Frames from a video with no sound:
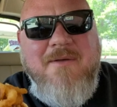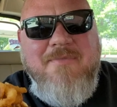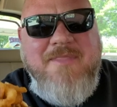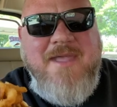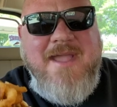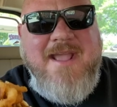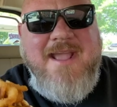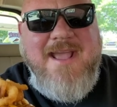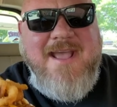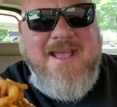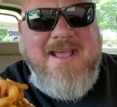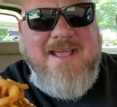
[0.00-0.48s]

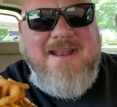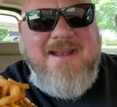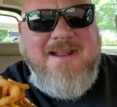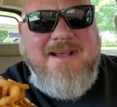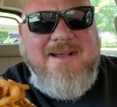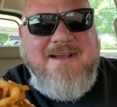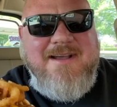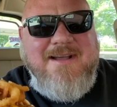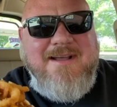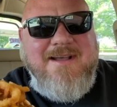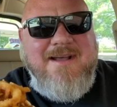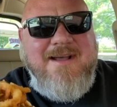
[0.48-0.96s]
they had
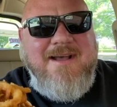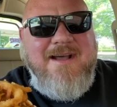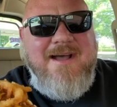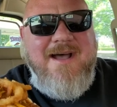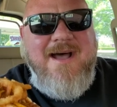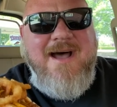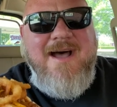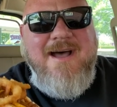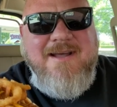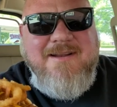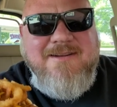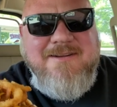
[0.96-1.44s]
uh,
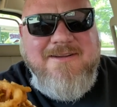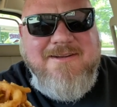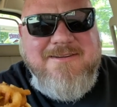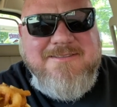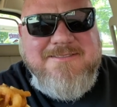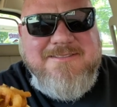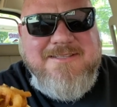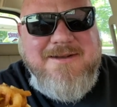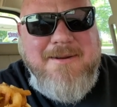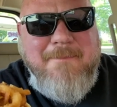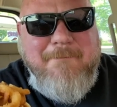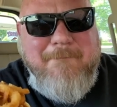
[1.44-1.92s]
hot
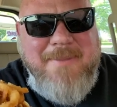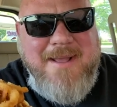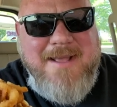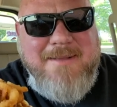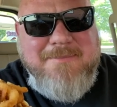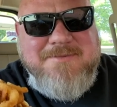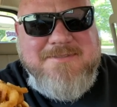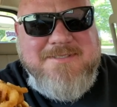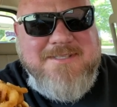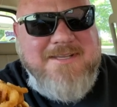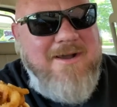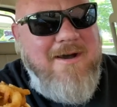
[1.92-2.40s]
dogs and a
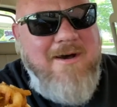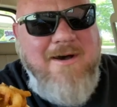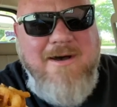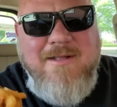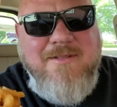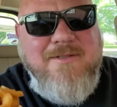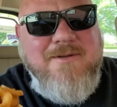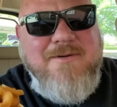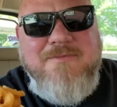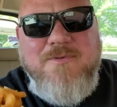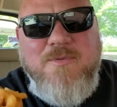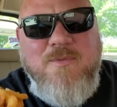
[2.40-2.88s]
Pepsi
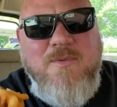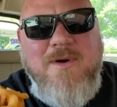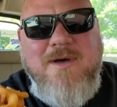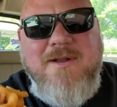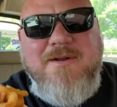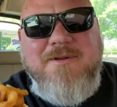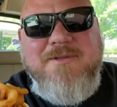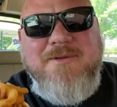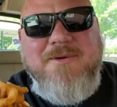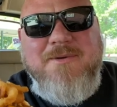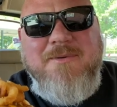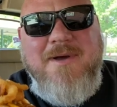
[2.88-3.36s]
all over
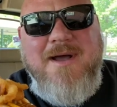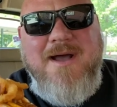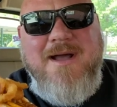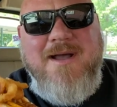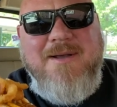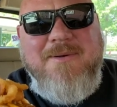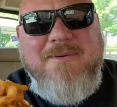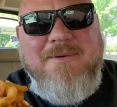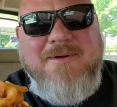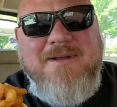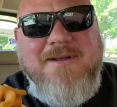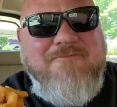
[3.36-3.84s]
Waterloo,
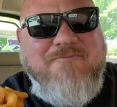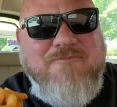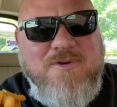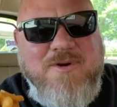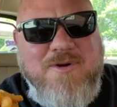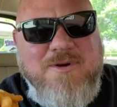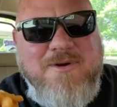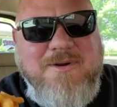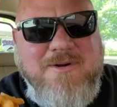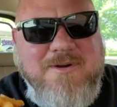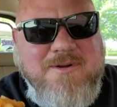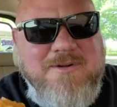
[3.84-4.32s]
Iowa
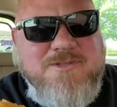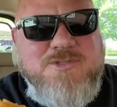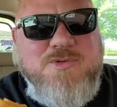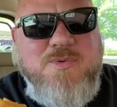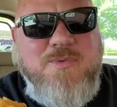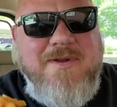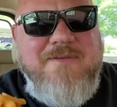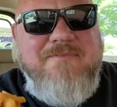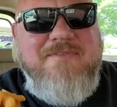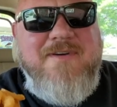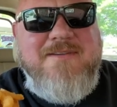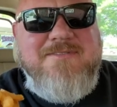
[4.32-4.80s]
for
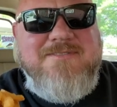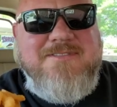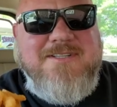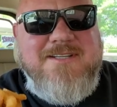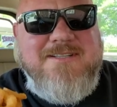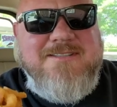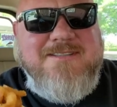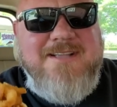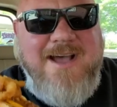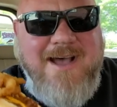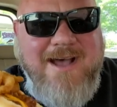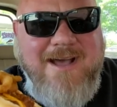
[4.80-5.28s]
25
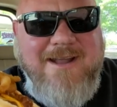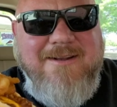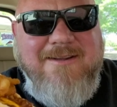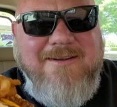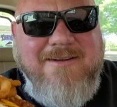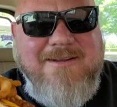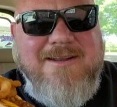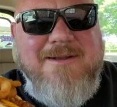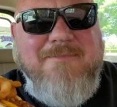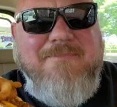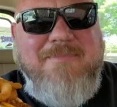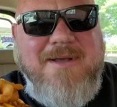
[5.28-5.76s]
cents. Hot
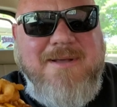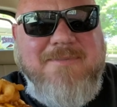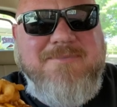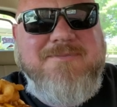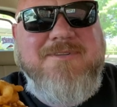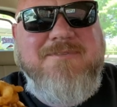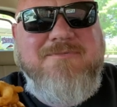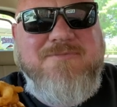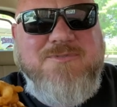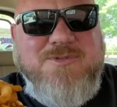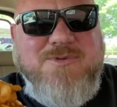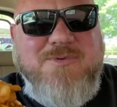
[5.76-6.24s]
dog and a
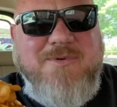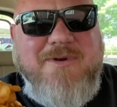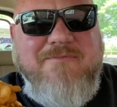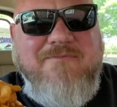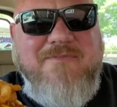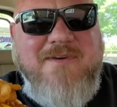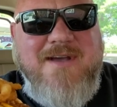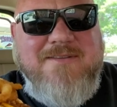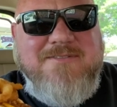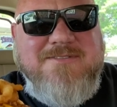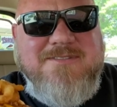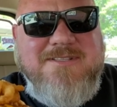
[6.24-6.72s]
Pepsi for
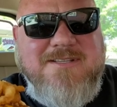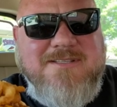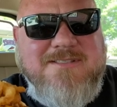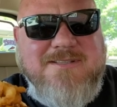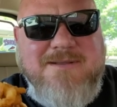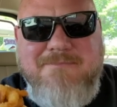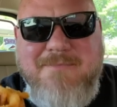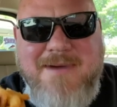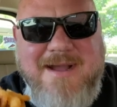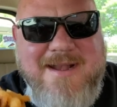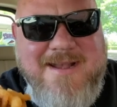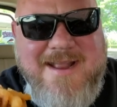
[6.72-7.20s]
25 cents.
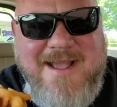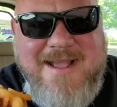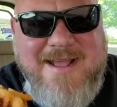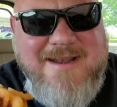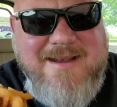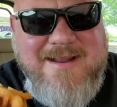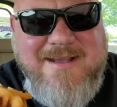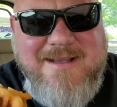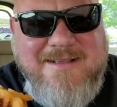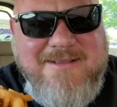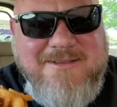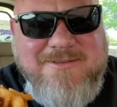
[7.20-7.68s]
And my dad
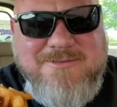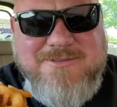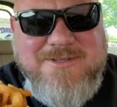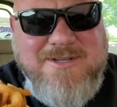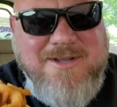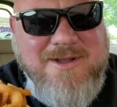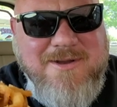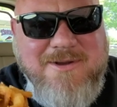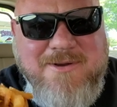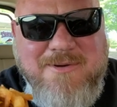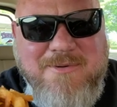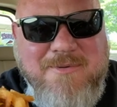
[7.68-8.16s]
and I used to
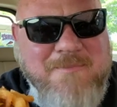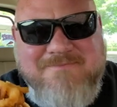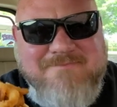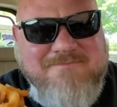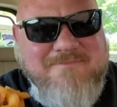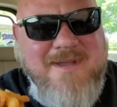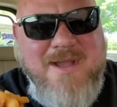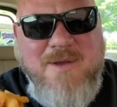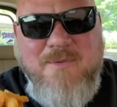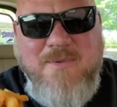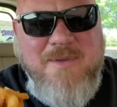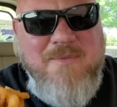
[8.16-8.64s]
go,
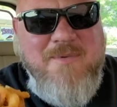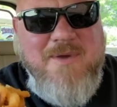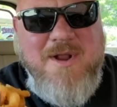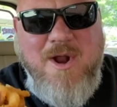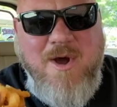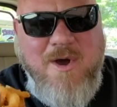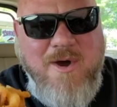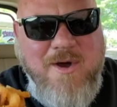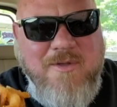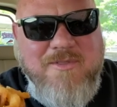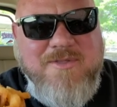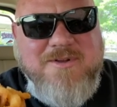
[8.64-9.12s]
man, we went
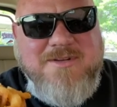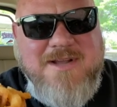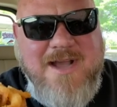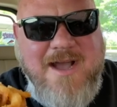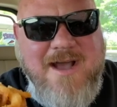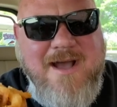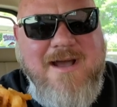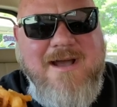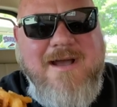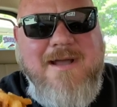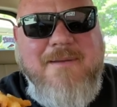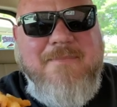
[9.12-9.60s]
all the
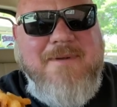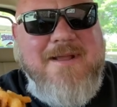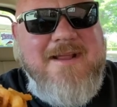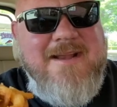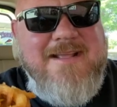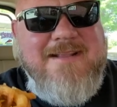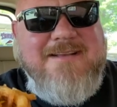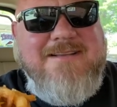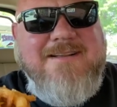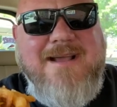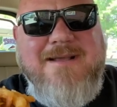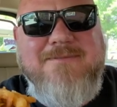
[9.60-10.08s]
time.
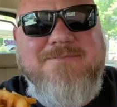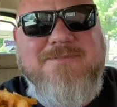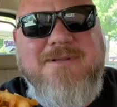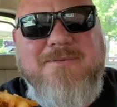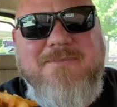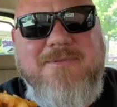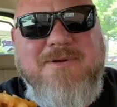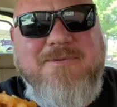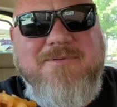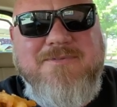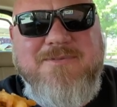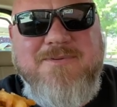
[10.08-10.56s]
Anytime
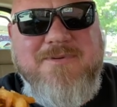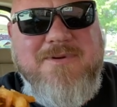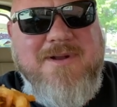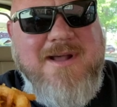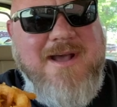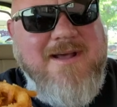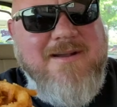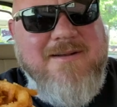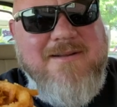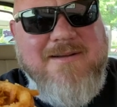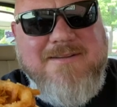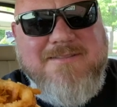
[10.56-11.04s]
somebody was doing
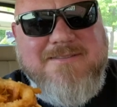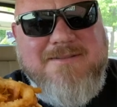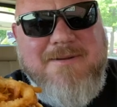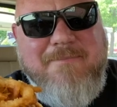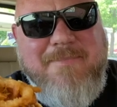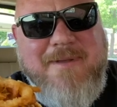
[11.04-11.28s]
hot dogs and a